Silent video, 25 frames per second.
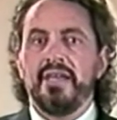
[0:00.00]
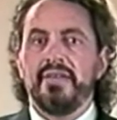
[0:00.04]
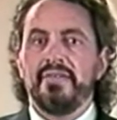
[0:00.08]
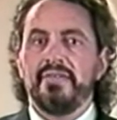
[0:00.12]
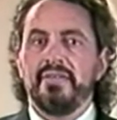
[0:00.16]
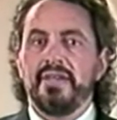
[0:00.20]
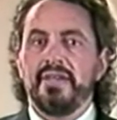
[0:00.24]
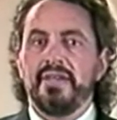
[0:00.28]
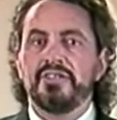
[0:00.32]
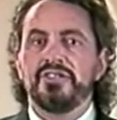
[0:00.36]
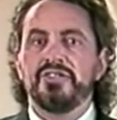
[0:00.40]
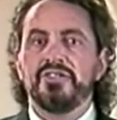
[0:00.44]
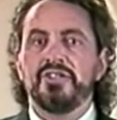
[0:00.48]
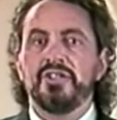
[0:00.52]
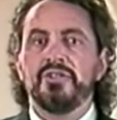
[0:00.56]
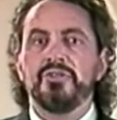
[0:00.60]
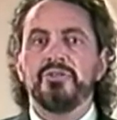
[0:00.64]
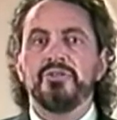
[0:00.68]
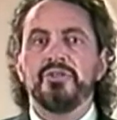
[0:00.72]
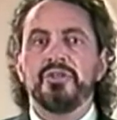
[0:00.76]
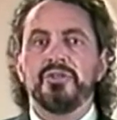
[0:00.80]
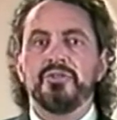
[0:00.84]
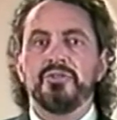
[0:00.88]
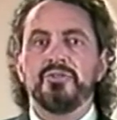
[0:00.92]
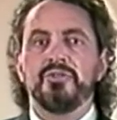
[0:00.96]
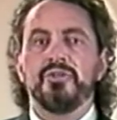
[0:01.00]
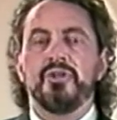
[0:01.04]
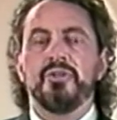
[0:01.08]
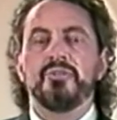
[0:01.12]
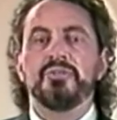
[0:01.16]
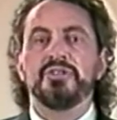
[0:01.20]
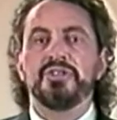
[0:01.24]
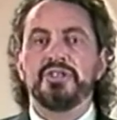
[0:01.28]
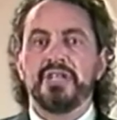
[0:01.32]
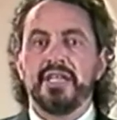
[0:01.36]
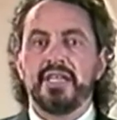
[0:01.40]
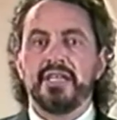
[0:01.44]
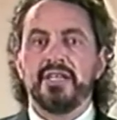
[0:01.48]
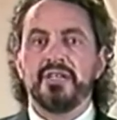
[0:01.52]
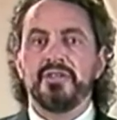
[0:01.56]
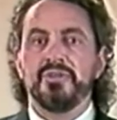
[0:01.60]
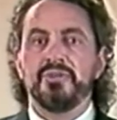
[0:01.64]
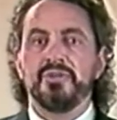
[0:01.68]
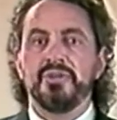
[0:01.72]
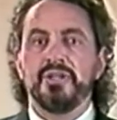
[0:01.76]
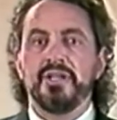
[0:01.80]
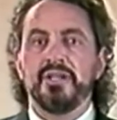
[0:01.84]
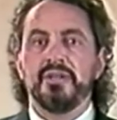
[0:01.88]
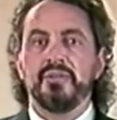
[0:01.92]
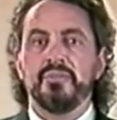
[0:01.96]
That's different from
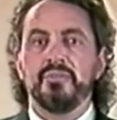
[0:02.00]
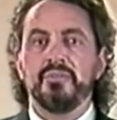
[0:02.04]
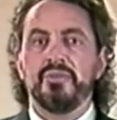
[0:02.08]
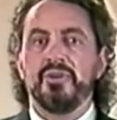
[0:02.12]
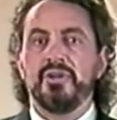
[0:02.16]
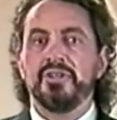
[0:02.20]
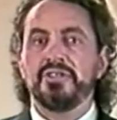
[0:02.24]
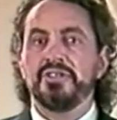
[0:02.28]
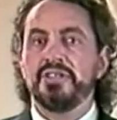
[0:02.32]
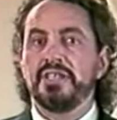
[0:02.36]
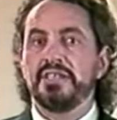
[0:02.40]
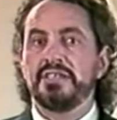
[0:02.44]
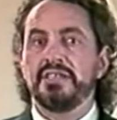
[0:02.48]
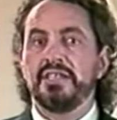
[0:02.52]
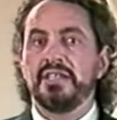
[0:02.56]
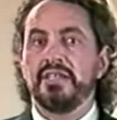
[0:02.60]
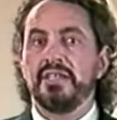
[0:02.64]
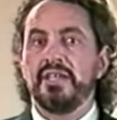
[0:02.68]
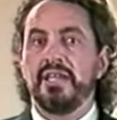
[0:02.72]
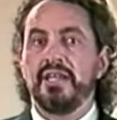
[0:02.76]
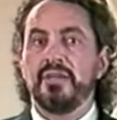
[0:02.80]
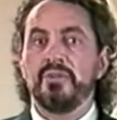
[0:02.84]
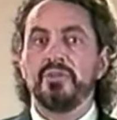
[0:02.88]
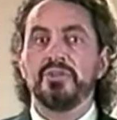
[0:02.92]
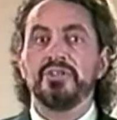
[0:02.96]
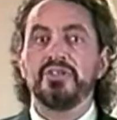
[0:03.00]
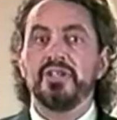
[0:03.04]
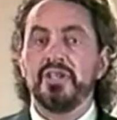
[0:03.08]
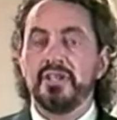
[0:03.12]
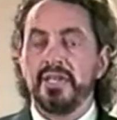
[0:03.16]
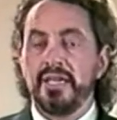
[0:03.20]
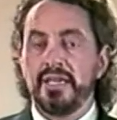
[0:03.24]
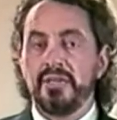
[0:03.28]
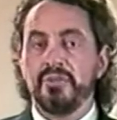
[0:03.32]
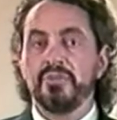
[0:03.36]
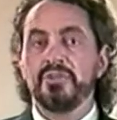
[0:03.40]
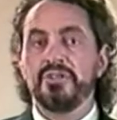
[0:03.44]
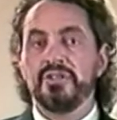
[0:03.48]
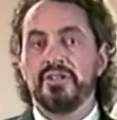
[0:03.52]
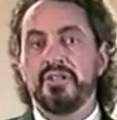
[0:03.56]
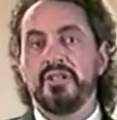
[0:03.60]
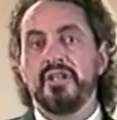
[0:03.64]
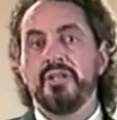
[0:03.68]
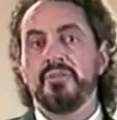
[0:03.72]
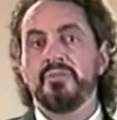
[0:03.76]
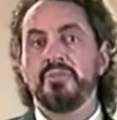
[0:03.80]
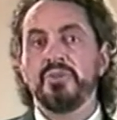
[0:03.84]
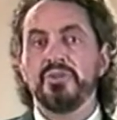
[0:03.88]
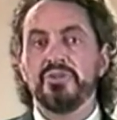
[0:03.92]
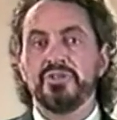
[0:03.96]
secondary processing language, the language that
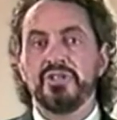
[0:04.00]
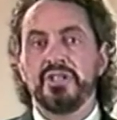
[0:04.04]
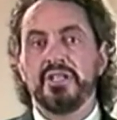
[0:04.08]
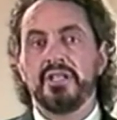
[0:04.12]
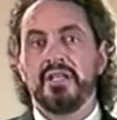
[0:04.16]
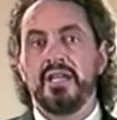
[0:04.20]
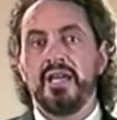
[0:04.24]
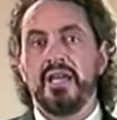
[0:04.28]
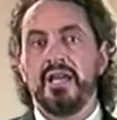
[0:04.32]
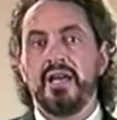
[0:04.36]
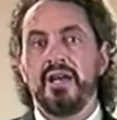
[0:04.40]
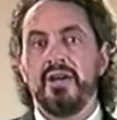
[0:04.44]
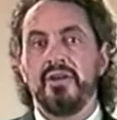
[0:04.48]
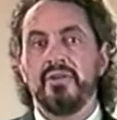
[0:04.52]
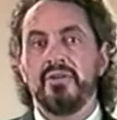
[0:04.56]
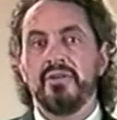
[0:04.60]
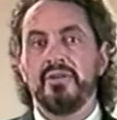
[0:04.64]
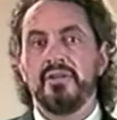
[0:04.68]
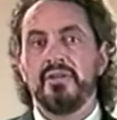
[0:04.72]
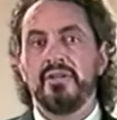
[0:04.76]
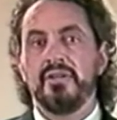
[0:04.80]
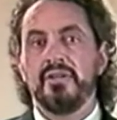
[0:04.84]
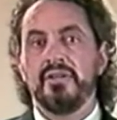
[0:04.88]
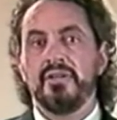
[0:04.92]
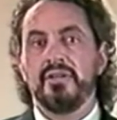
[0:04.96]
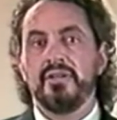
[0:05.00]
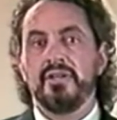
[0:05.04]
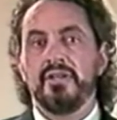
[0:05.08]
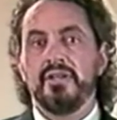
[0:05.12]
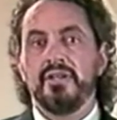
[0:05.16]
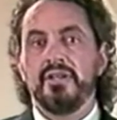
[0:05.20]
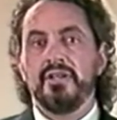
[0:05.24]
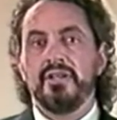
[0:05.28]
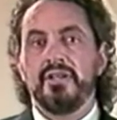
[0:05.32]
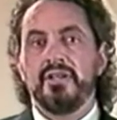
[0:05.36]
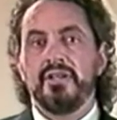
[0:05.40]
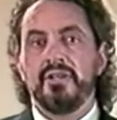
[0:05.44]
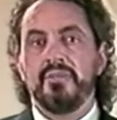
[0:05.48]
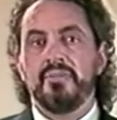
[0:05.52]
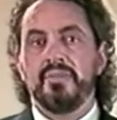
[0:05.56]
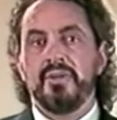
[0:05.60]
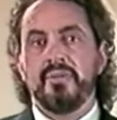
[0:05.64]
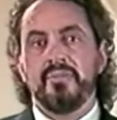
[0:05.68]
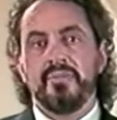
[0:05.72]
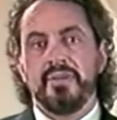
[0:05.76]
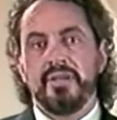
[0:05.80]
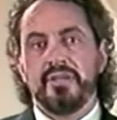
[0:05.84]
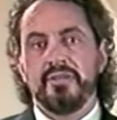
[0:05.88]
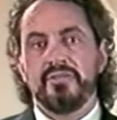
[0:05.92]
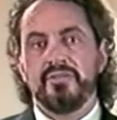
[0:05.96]
I'm using now. But
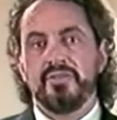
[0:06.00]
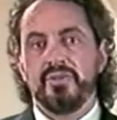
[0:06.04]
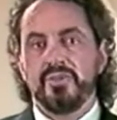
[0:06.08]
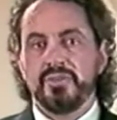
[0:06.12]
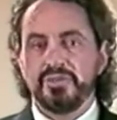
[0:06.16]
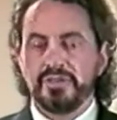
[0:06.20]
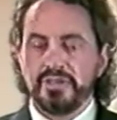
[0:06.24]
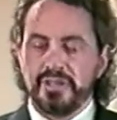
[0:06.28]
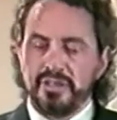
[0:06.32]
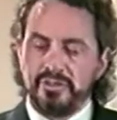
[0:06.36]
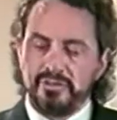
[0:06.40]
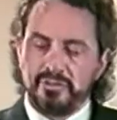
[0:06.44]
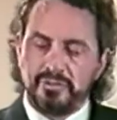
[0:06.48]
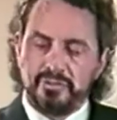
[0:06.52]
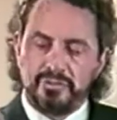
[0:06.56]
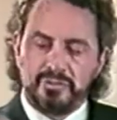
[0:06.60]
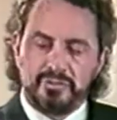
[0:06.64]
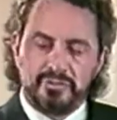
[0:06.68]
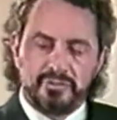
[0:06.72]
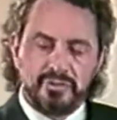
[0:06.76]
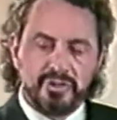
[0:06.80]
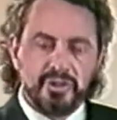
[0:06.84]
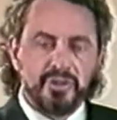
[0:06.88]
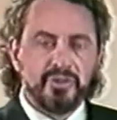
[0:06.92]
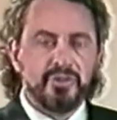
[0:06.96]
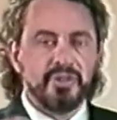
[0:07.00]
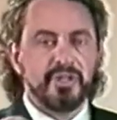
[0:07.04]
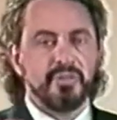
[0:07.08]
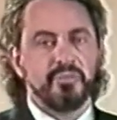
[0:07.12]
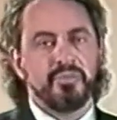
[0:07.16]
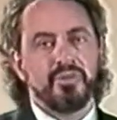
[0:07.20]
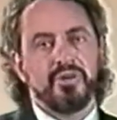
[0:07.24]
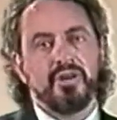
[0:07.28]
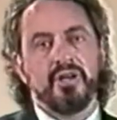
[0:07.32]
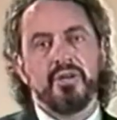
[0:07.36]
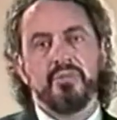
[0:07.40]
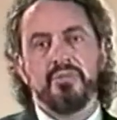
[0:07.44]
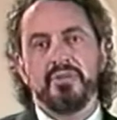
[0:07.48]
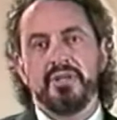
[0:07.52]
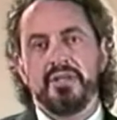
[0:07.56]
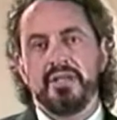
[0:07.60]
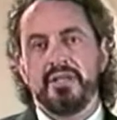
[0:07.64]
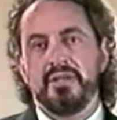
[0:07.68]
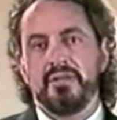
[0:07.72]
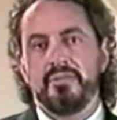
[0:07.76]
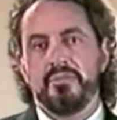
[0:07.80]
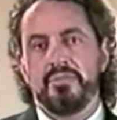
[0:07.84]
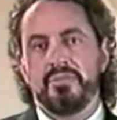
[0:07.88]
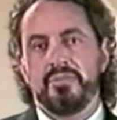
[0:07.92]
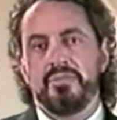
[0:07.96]
metaphors give very primary
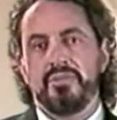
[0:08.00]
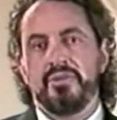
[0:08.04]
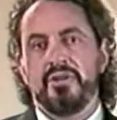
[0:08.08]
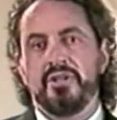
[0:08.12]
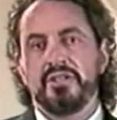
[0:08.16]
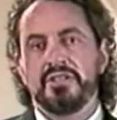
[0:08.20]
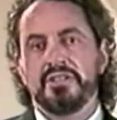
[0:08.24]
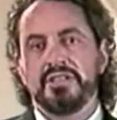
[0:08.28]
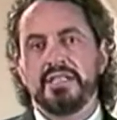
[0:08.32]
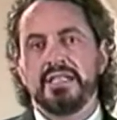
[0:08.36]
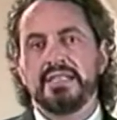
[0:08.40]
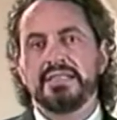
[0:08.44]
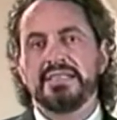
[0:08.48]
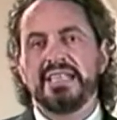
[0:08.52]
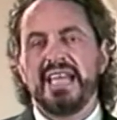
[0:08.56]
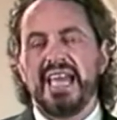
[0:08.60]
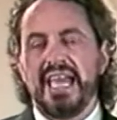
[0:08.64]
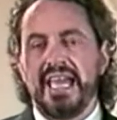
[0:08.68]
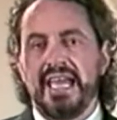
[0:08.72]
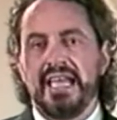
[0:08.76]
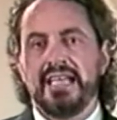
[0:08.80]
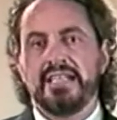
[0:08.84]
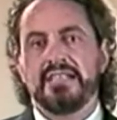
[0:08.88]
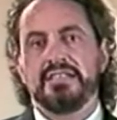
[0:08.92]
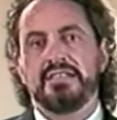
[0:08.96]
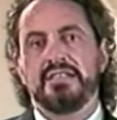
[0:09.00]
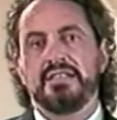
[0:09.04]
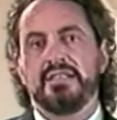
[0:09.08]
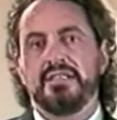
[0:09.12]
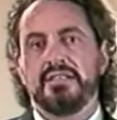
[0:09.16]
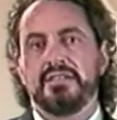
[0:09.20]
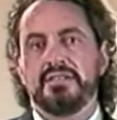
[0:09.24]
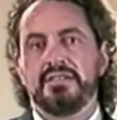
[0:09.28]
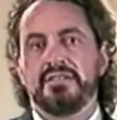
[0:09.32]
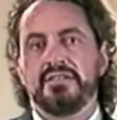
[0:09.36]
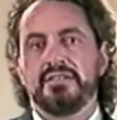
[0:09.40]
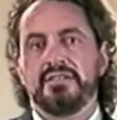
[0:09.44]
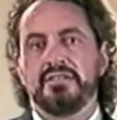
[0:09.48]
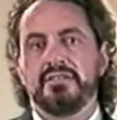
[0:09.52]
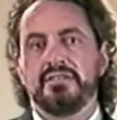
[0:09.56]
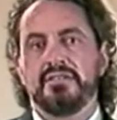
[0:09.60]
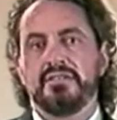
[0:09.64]
process access.